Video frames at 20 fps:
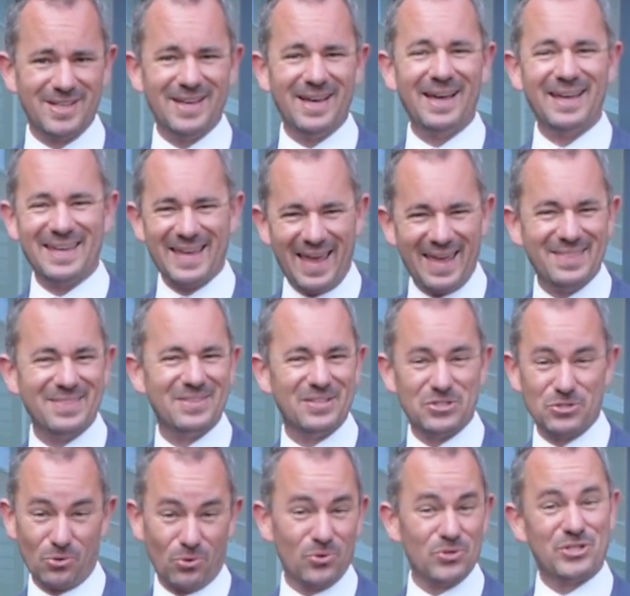Again, the
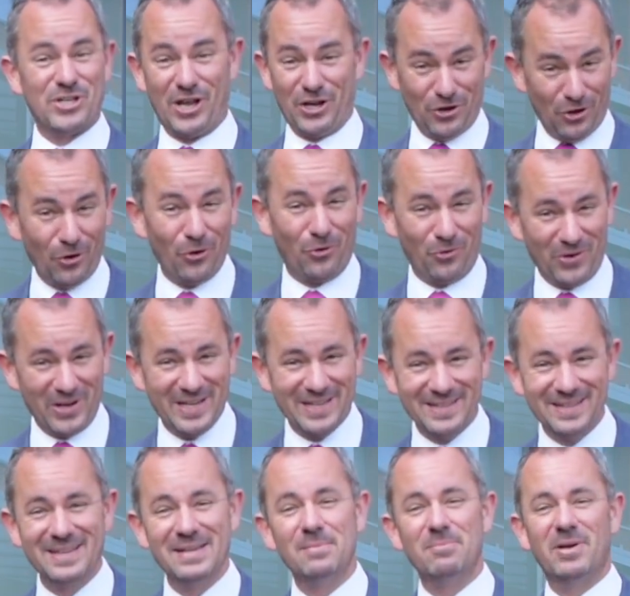doors are not green,
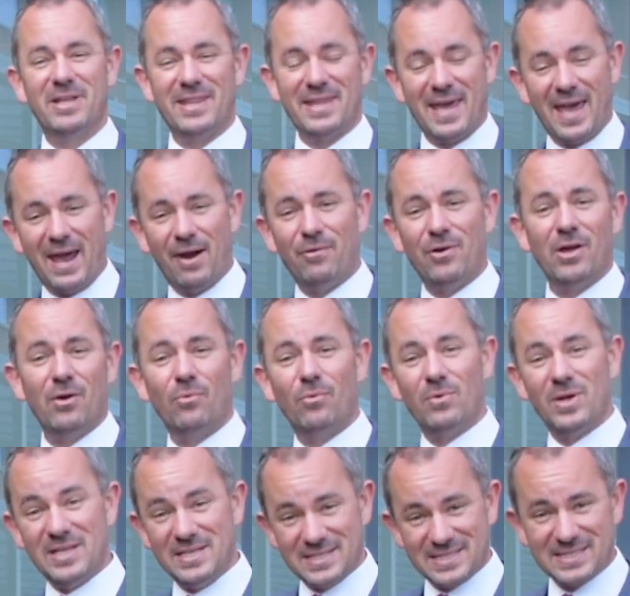but the area
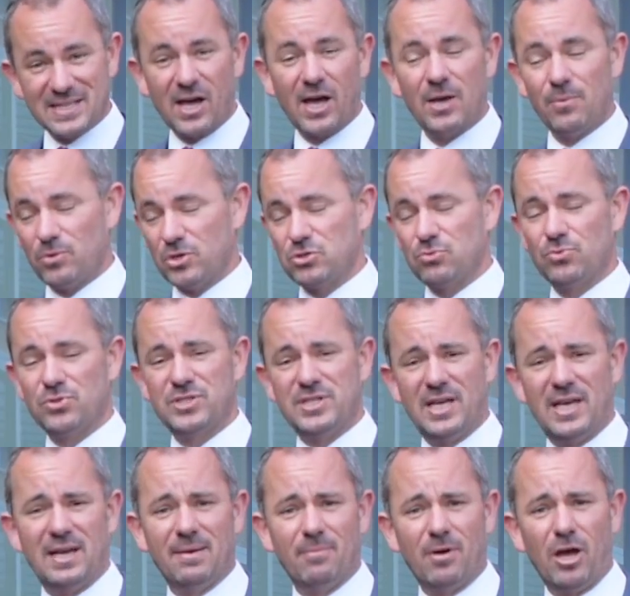inside, which we'll
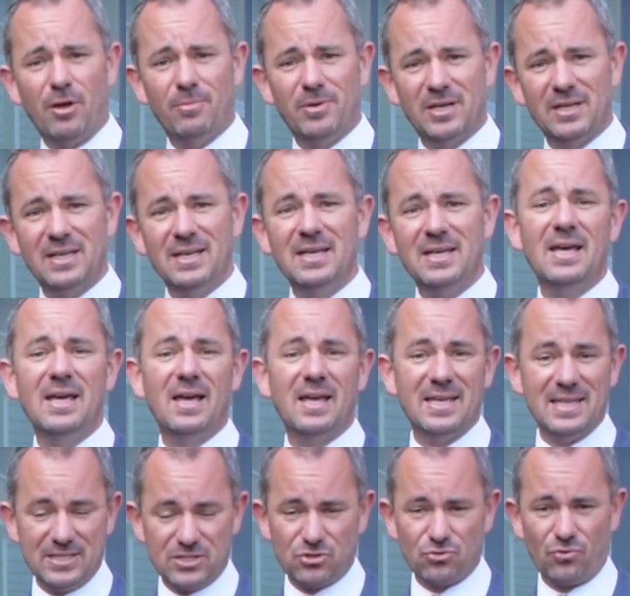see in a moment,
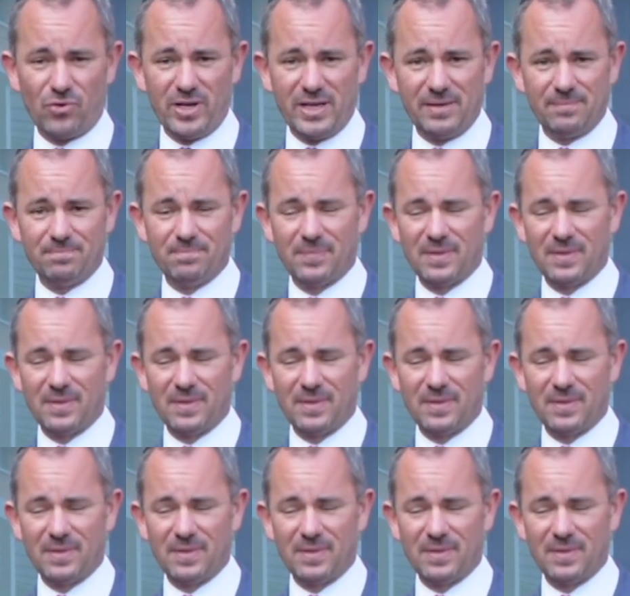is green.